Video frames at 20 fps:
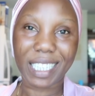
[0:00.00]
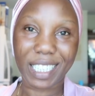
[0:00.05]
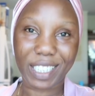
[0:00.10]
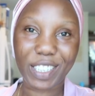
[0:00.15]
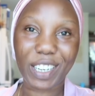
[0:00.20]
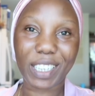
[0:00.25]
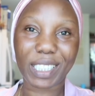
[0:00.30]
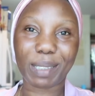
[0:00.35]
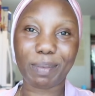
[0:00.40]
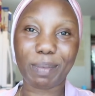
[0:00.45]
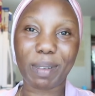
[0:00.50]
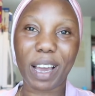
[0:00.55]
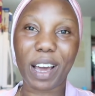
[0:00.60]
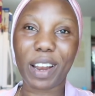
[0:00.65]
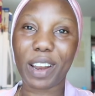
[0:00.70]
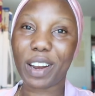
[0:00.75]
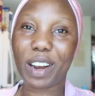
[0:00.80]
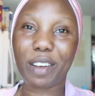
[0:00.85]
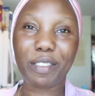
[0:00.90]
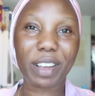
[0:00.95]
Trust me,
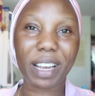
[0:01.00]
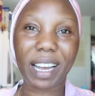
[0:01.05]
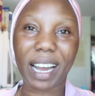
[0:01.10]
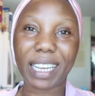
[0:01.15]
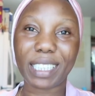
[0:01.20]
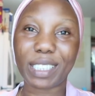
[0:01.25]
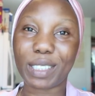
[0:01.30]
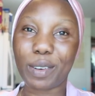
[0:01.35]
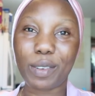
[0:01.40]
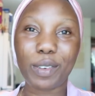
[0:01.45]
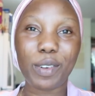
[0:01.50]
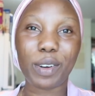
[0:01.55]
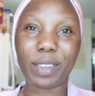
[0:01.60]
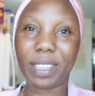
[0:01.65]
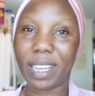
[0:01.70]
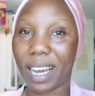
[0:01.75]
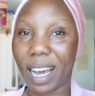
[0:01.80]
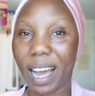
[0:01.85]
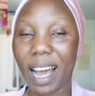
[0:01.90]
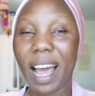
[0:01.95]
a lot of you guys don't know
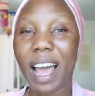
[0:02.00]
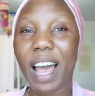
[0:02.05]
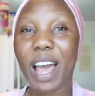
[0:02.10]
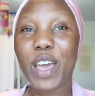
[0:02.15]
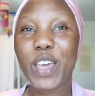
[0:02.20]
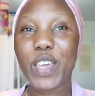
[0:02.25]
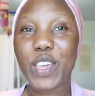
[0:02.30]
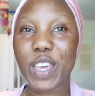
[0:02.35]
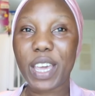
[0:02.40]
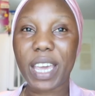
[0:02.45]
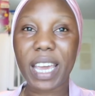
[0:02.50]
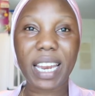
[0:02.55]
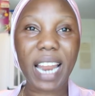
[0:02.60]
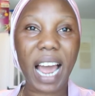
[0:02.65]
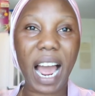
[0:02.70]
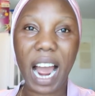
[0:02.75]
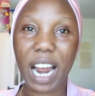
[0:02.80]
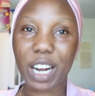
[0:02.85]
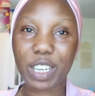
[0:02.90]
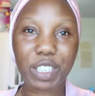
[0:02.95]
that you can
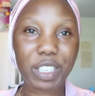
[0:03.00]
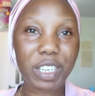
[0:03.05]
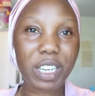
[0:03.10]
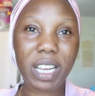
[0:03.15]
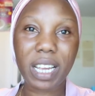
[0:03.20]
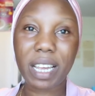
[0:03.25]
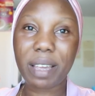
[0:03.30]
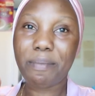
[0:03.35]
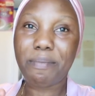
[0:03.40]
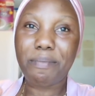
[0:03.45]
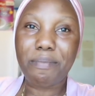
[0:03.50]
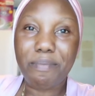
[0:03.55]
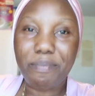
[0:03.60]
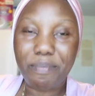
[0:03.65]
actually